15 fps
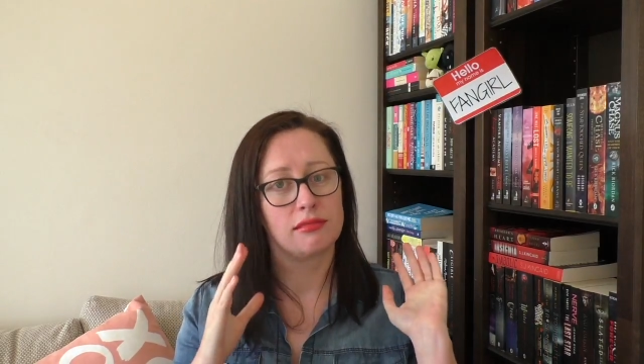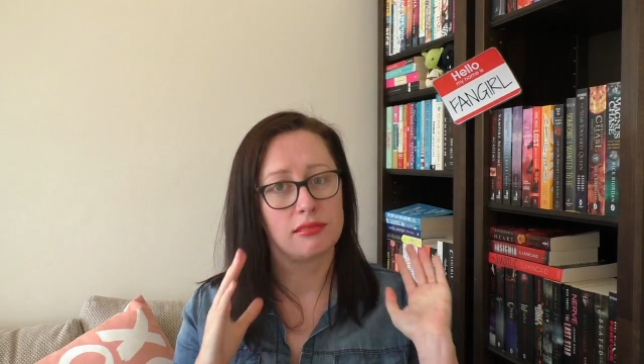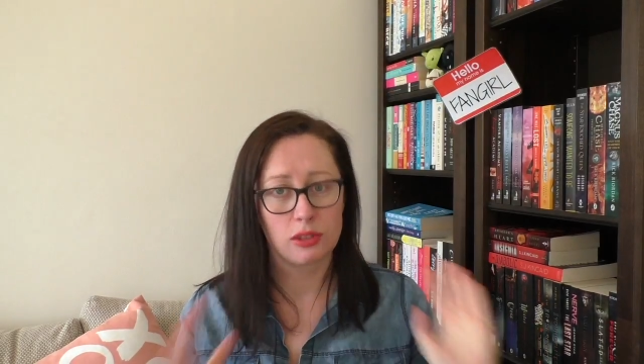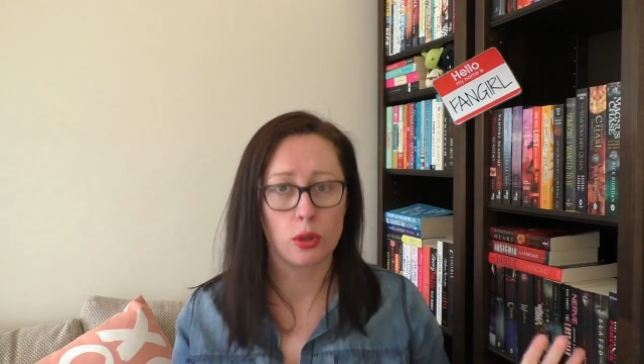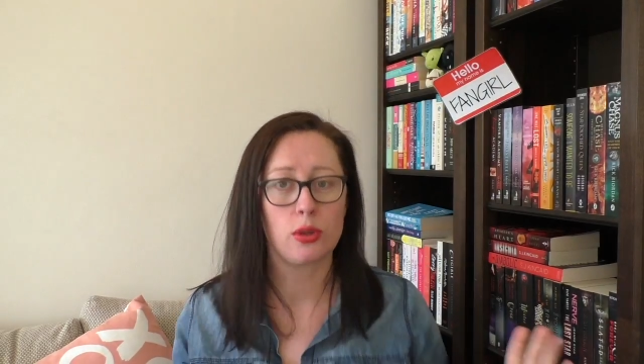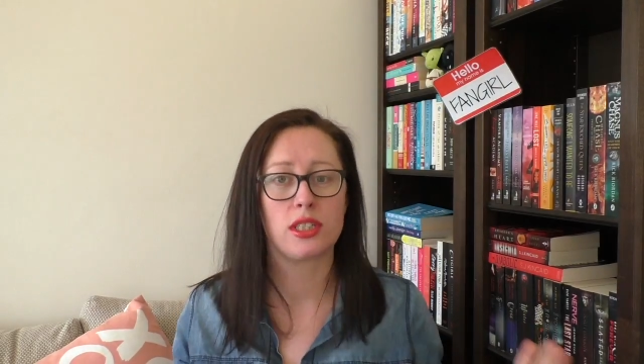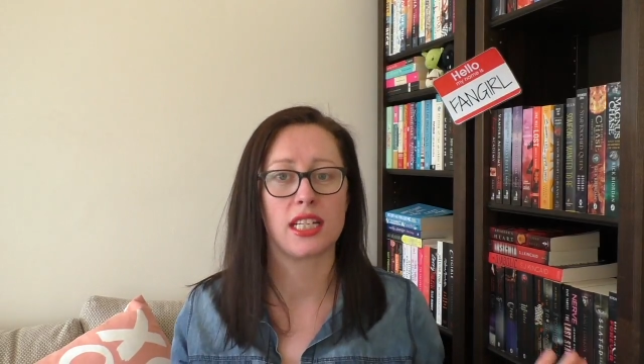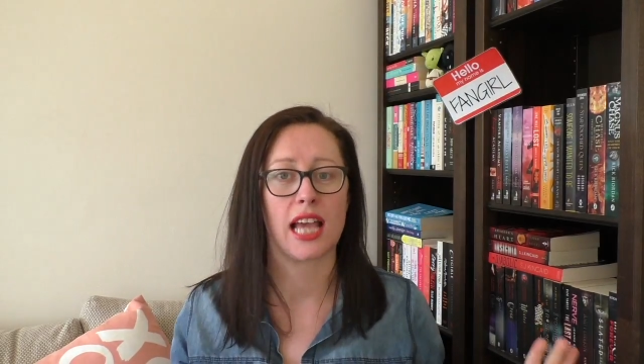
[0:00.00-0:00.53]

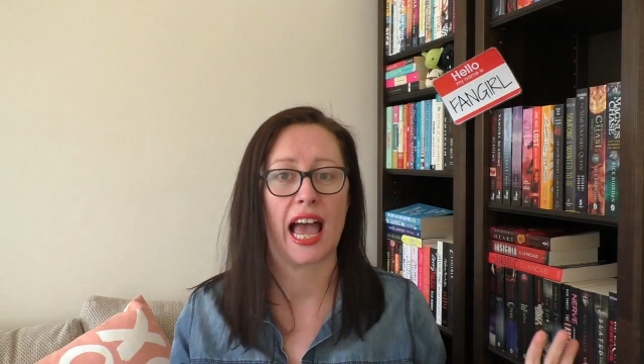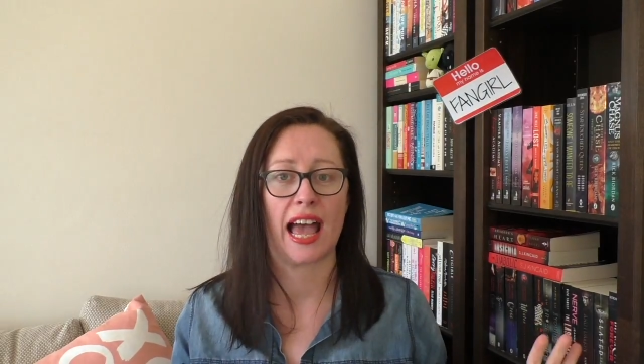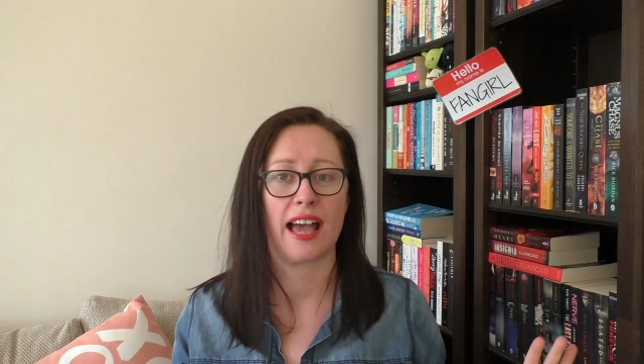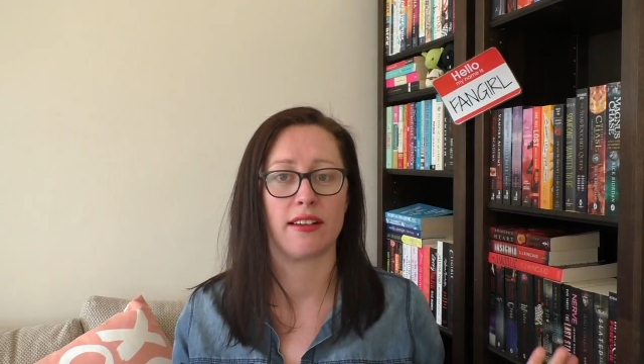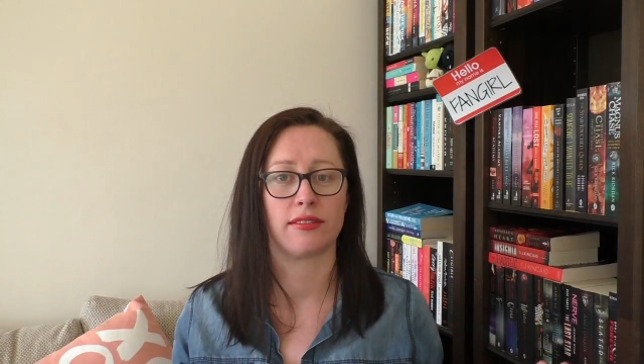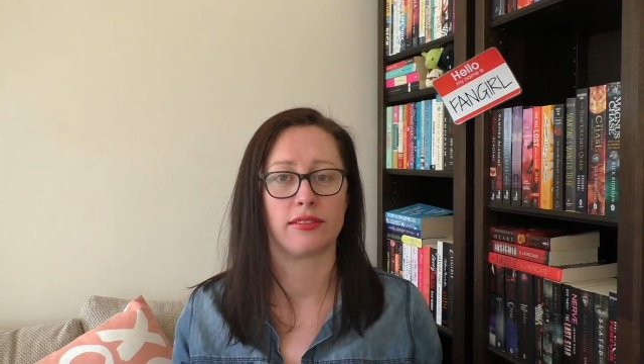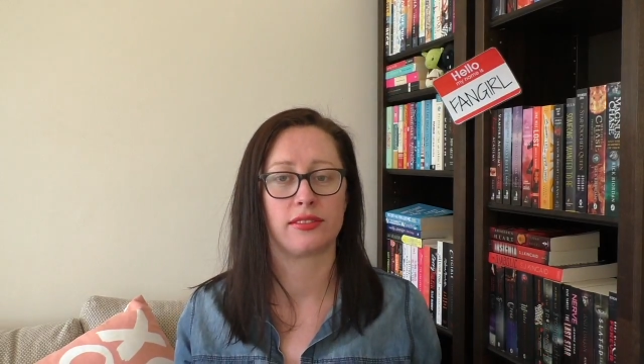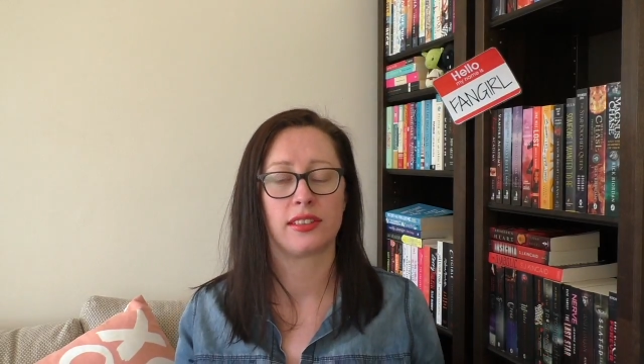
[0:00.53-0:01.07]
good to
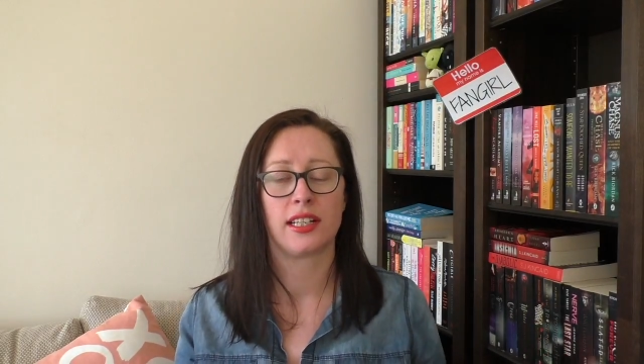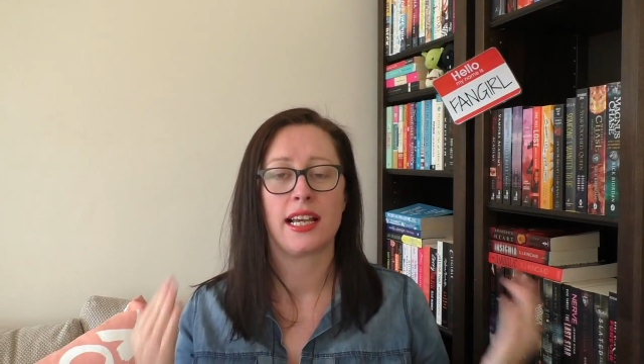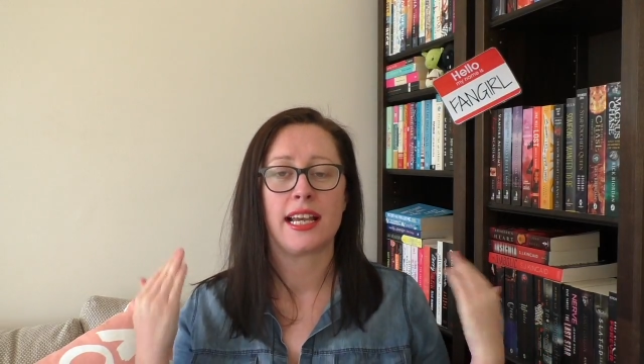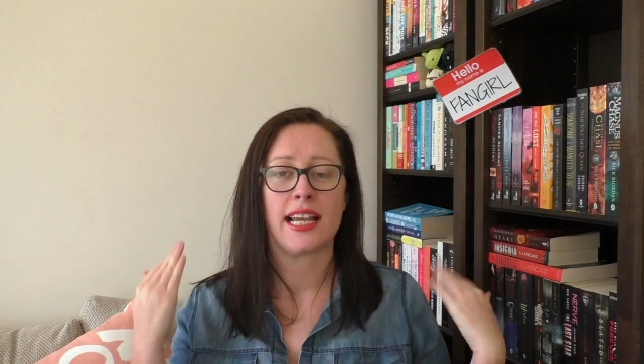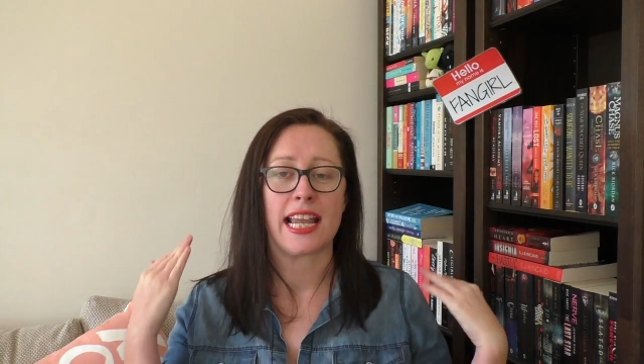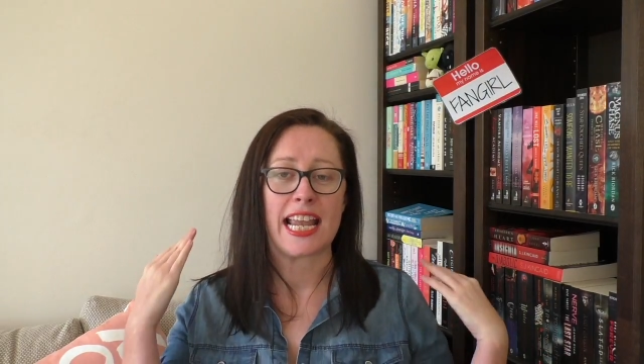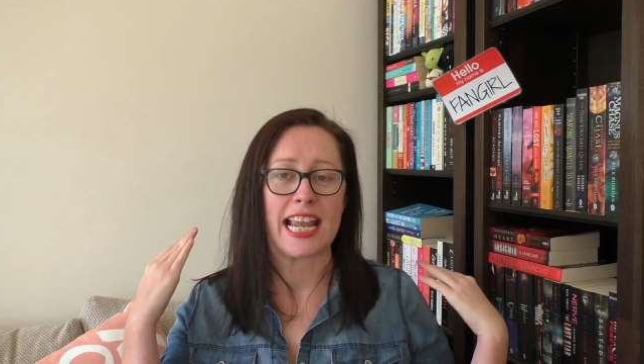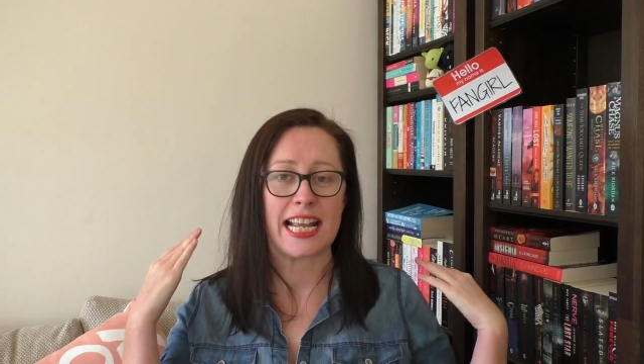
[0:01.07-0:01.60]
have.
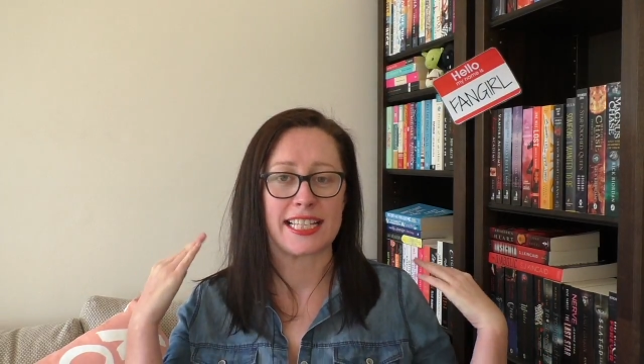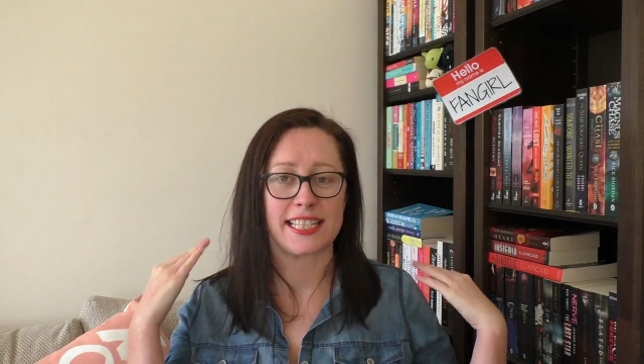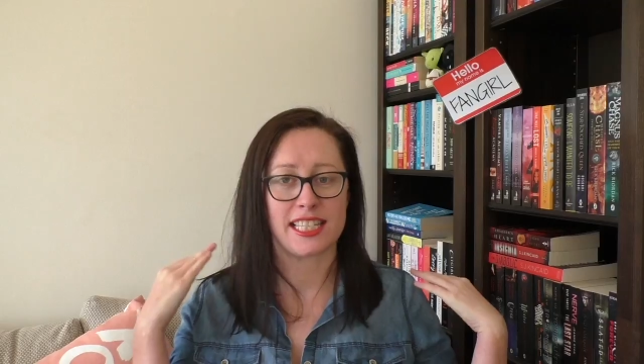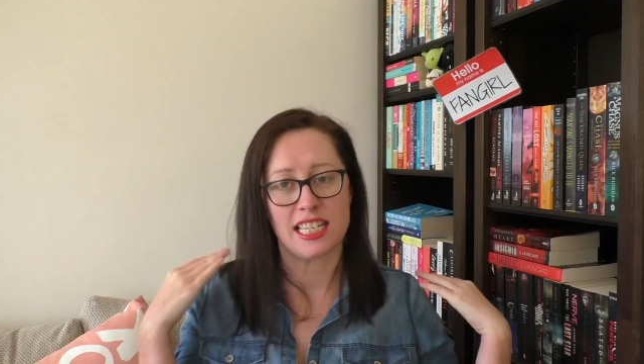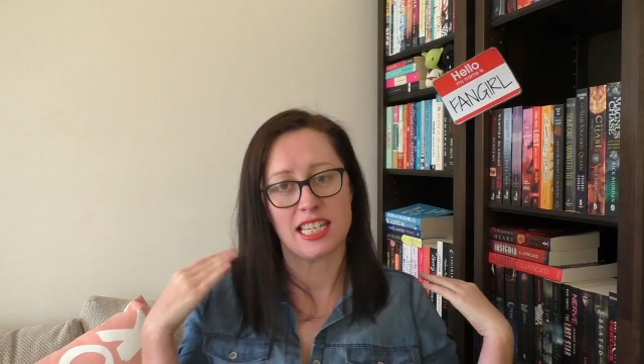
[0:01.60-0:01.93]
It's